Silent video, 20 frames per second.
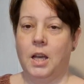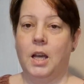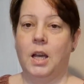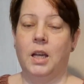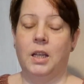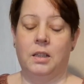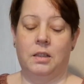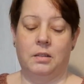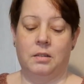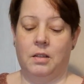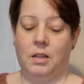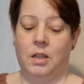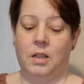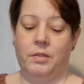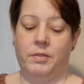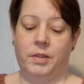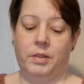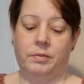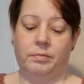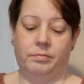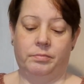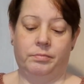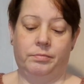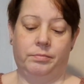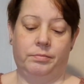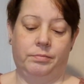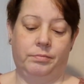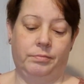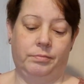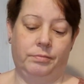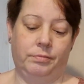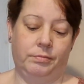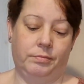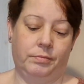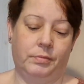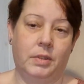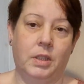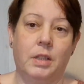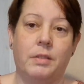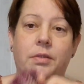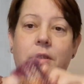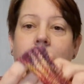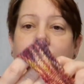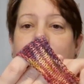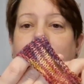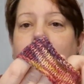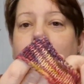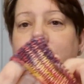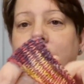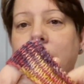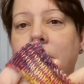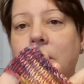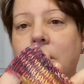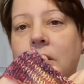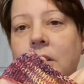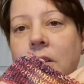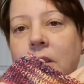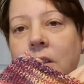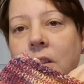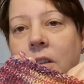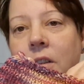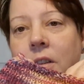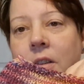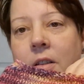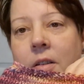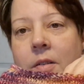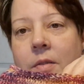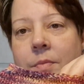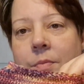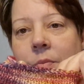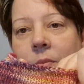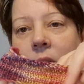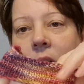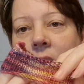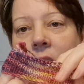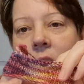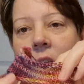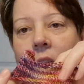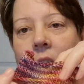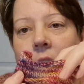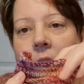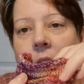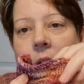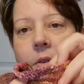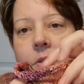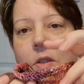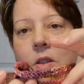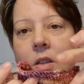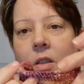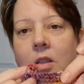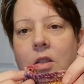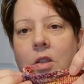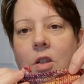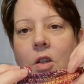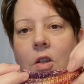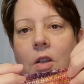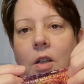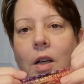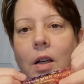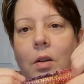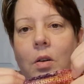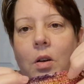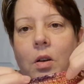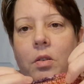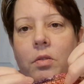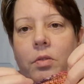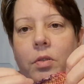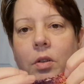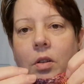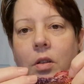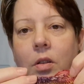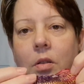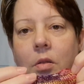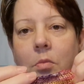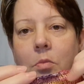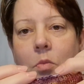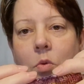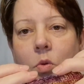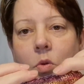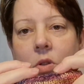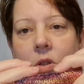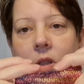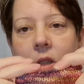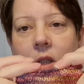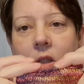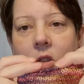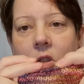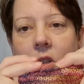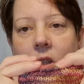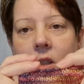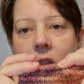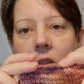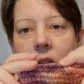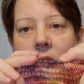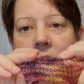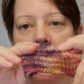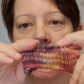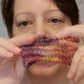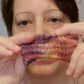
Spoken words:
and I love it. Love, love, love. I don't know how it's going to turn out over more stitches,